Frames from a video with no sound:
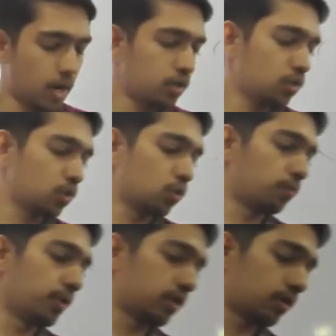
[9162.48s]

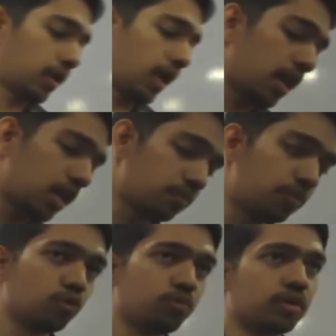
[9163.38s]
myoglobin,
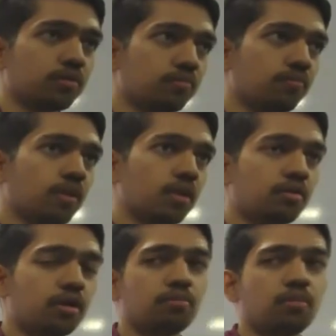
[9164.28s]
albumin,
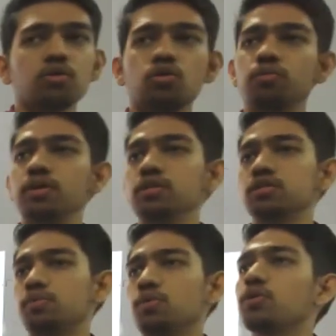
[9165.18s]
right?
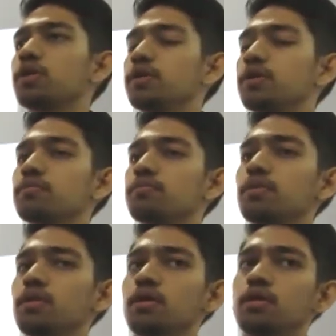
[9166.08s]
Myoglobin is a protein
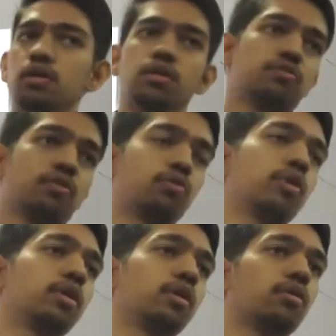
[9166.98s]
that is
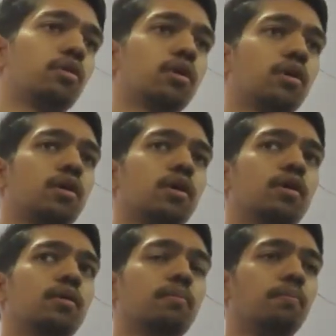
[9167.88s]
found in your
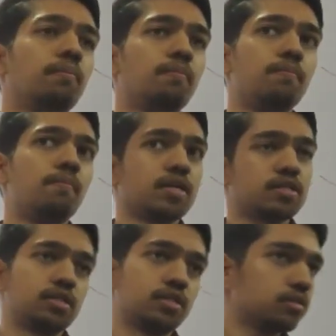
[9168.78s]

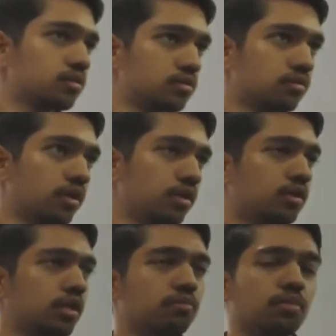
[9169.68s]
muscles,
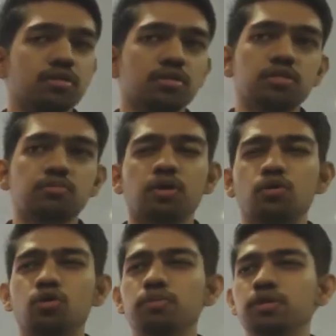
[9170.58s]
right? In muscles,
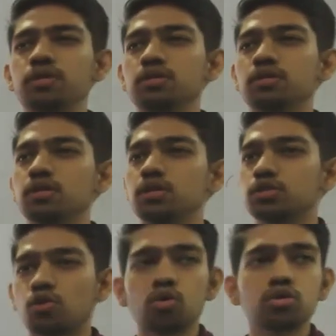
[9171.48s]
myoglobin
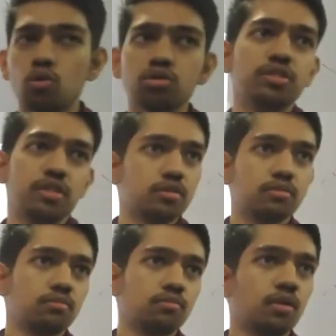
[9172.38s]
stores
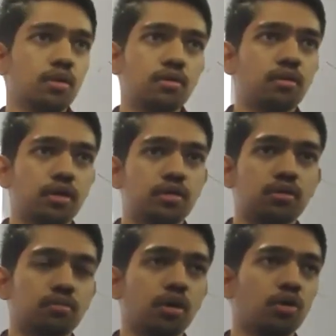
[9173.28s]
oxygen,
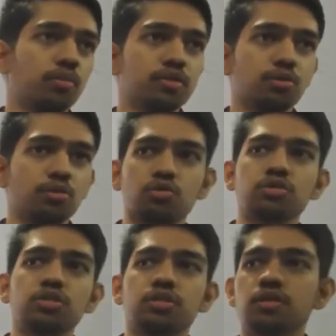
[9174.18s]
right? Myoglobin
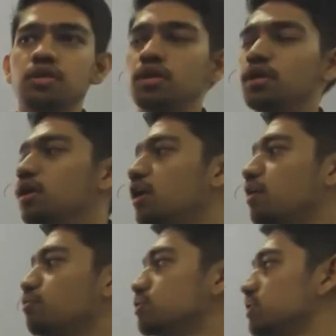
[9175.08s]
stores oxygen.
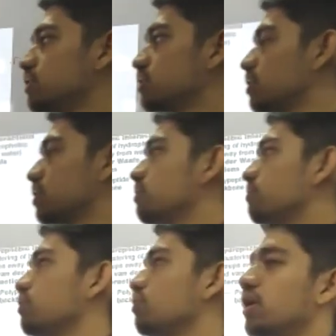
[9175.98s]
Have you seen
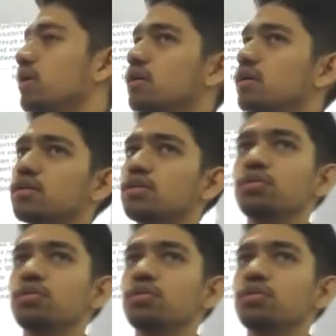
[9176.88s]
when you're like